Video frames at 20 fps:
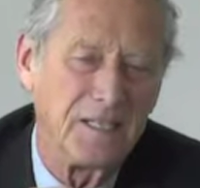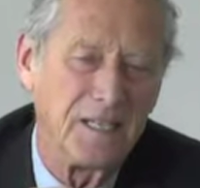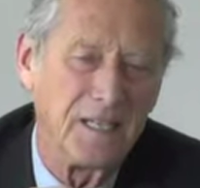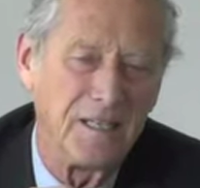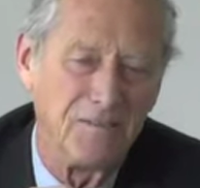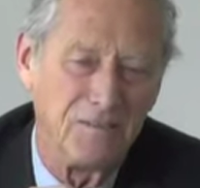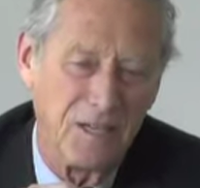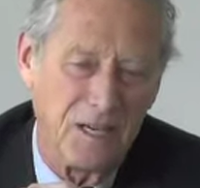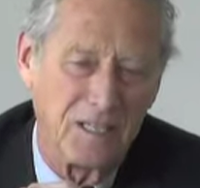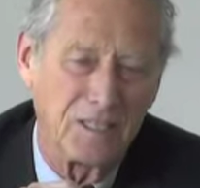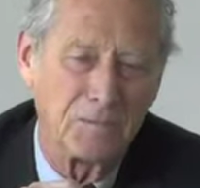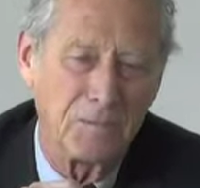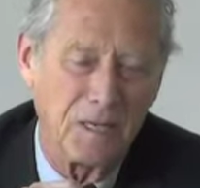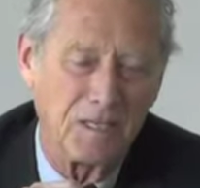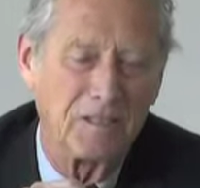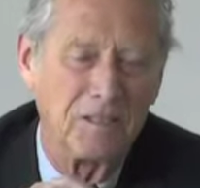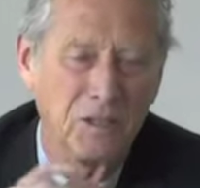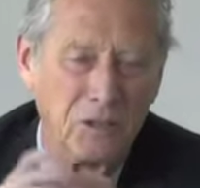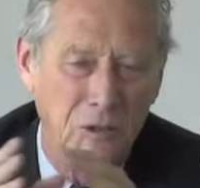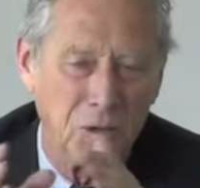and they are
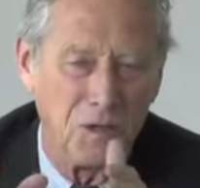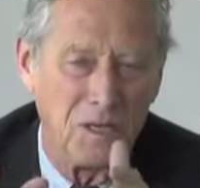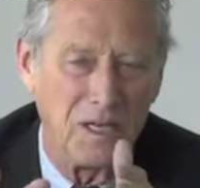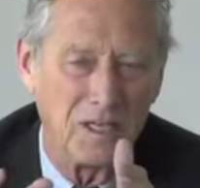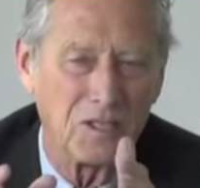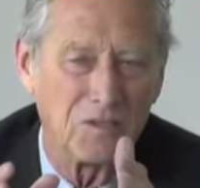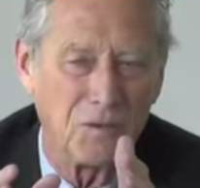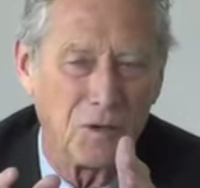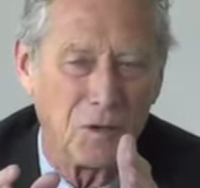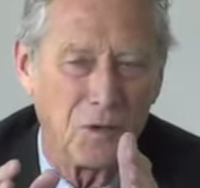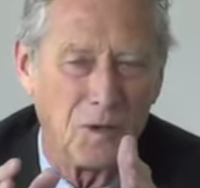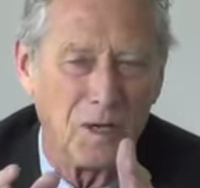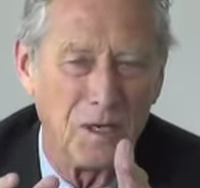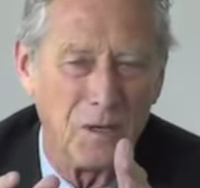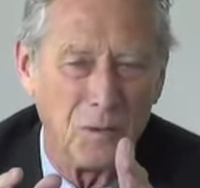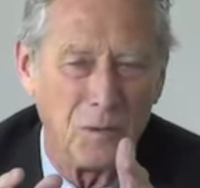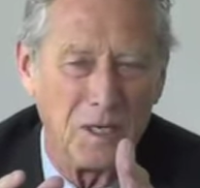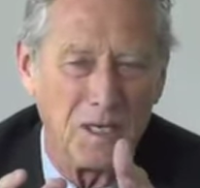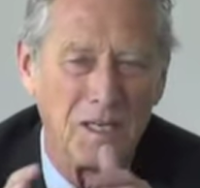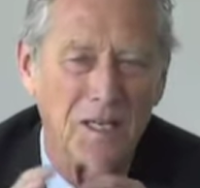expected to last for
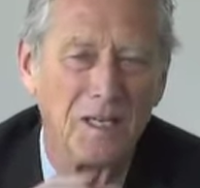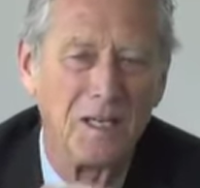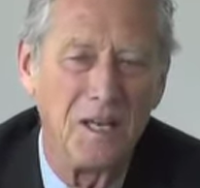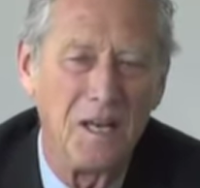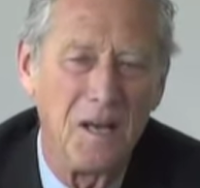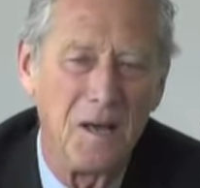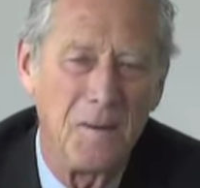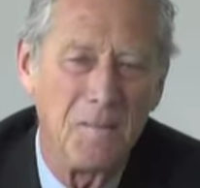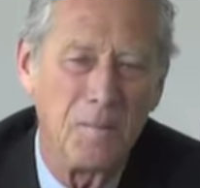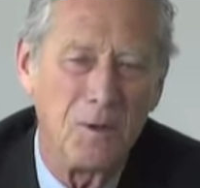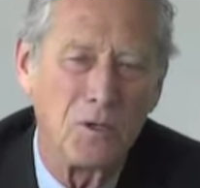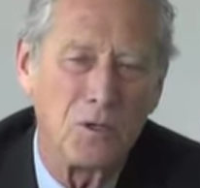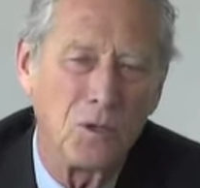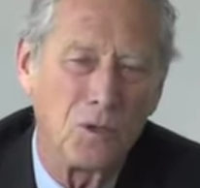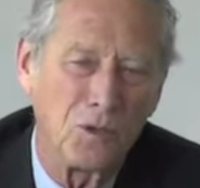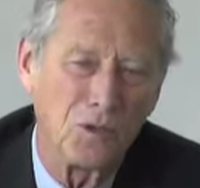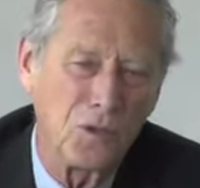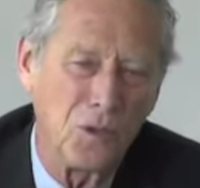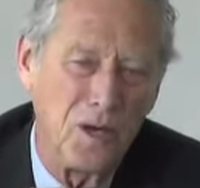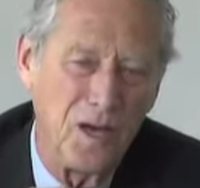quite a while. But
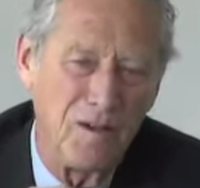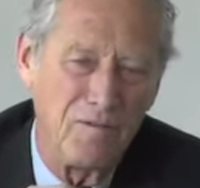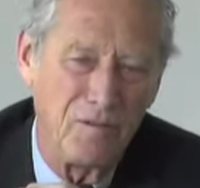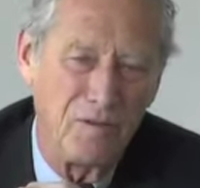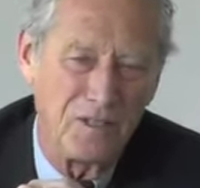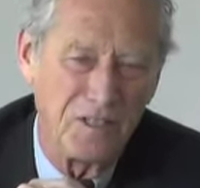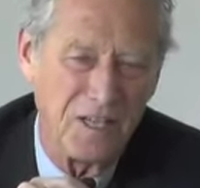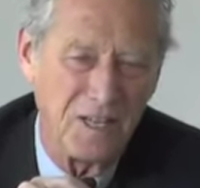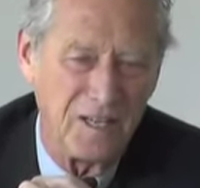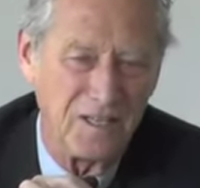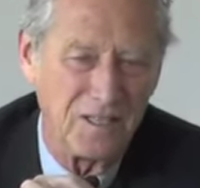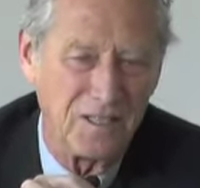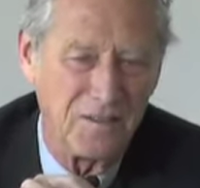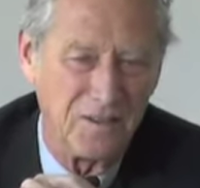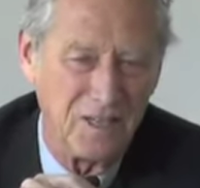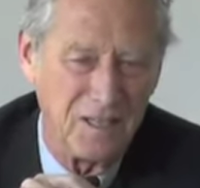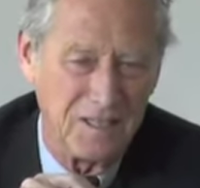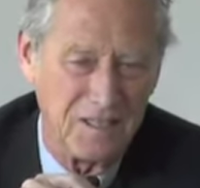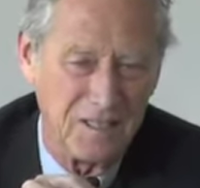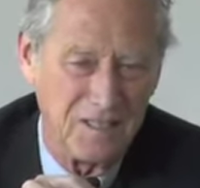you also have a
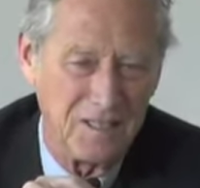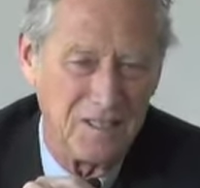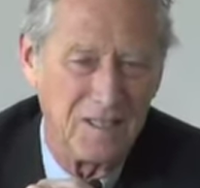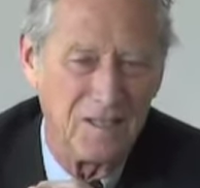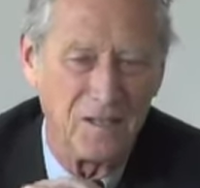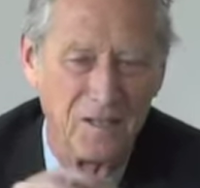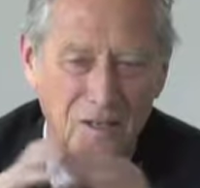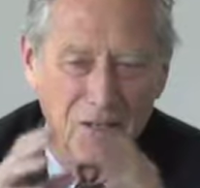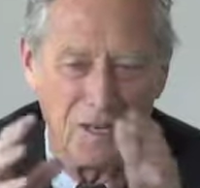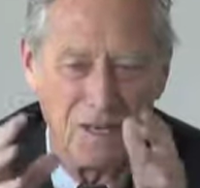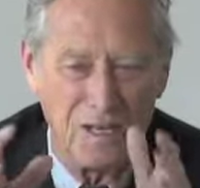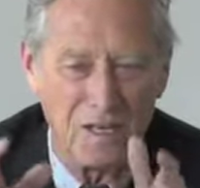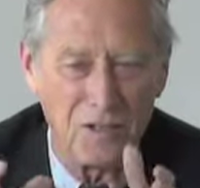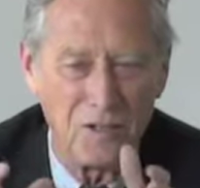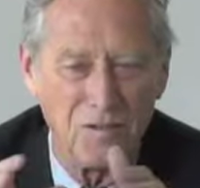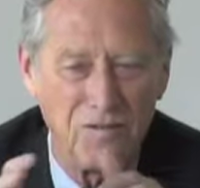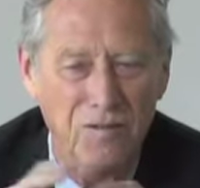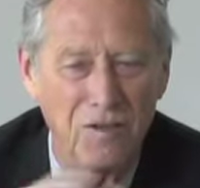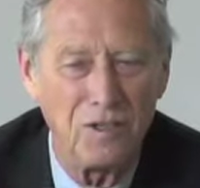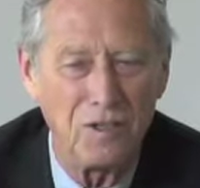sense that a
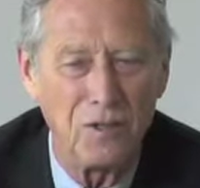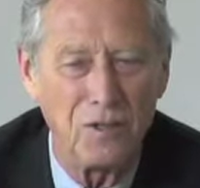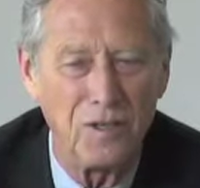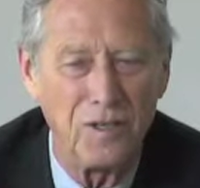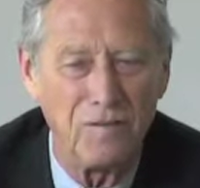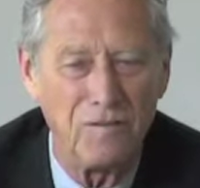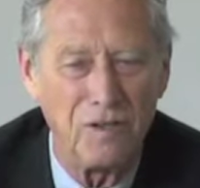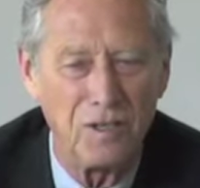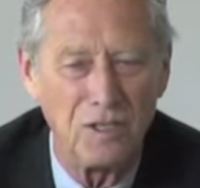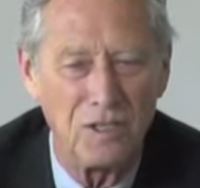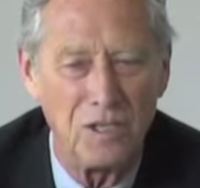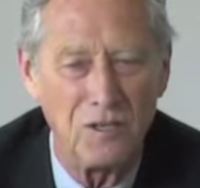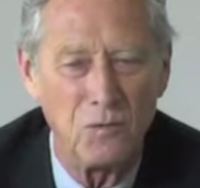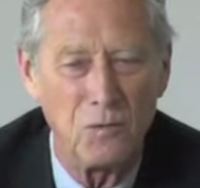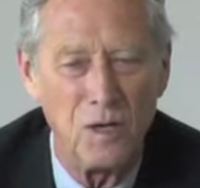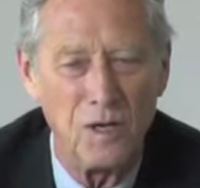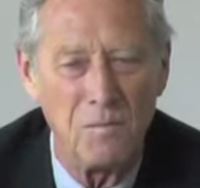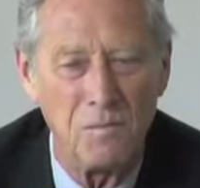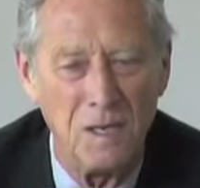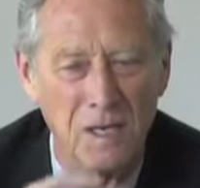larger fiscal
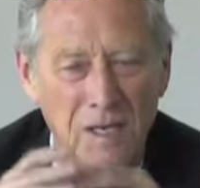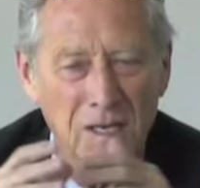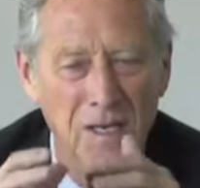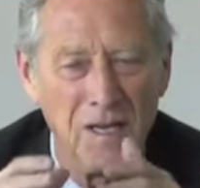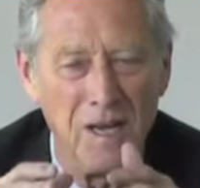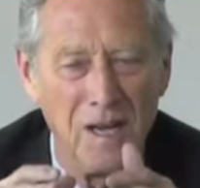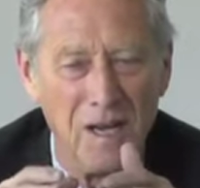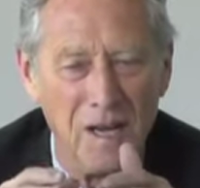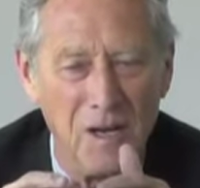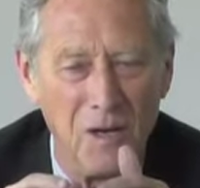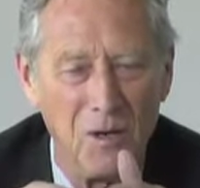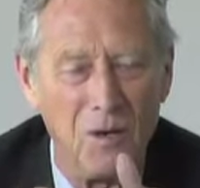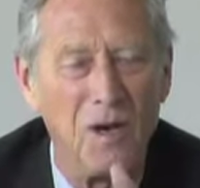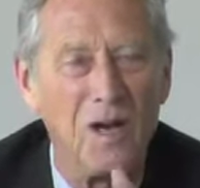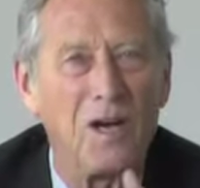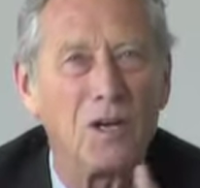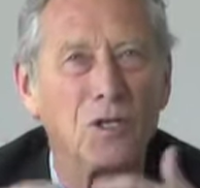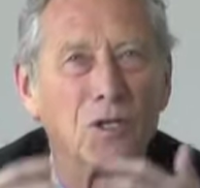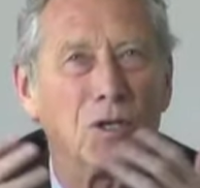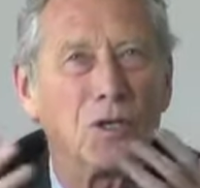deficit will mean a
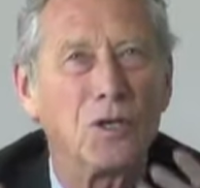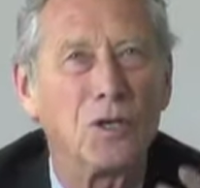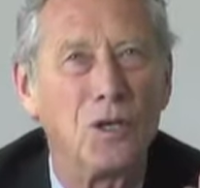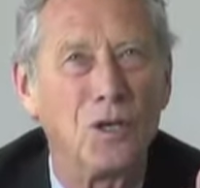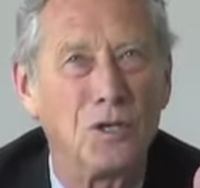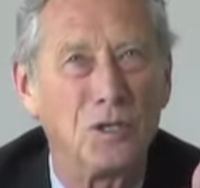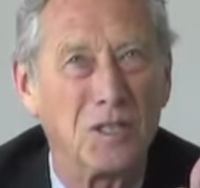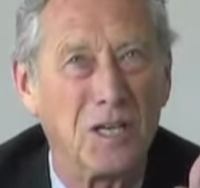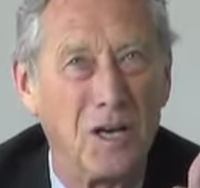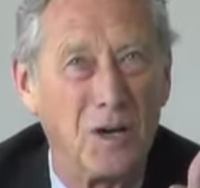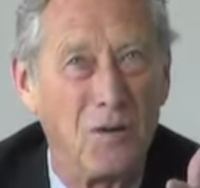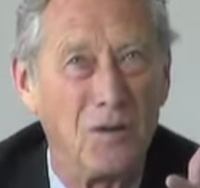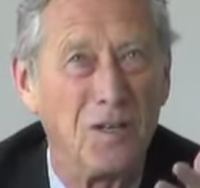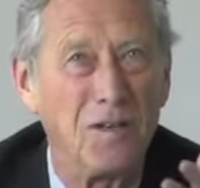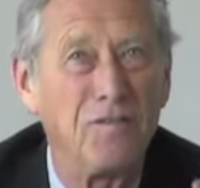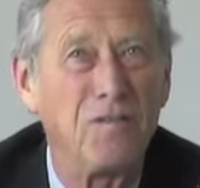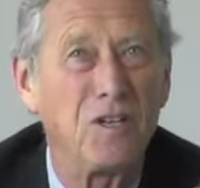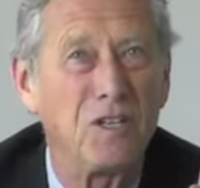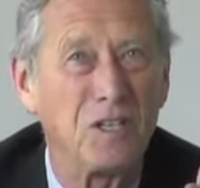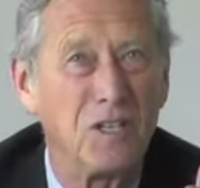larger current
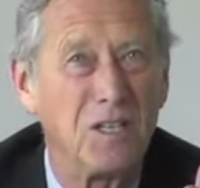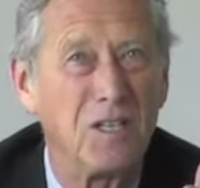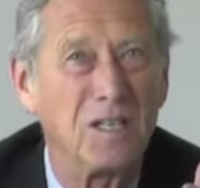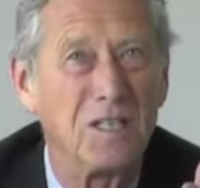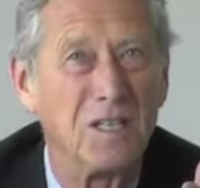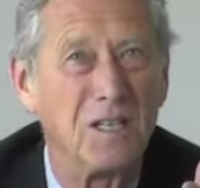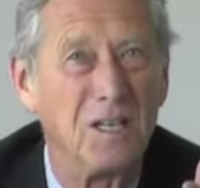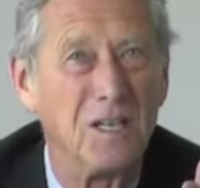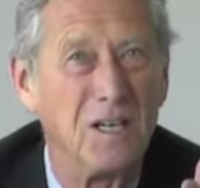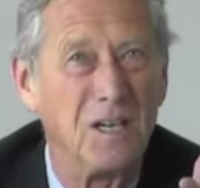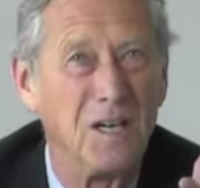account deficit,